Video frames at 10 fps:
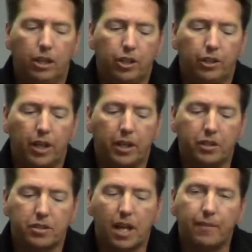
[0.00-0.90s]

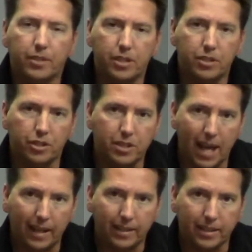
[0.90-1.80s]
Your SAVERS is your
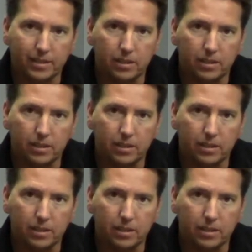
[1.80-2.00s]
tactics,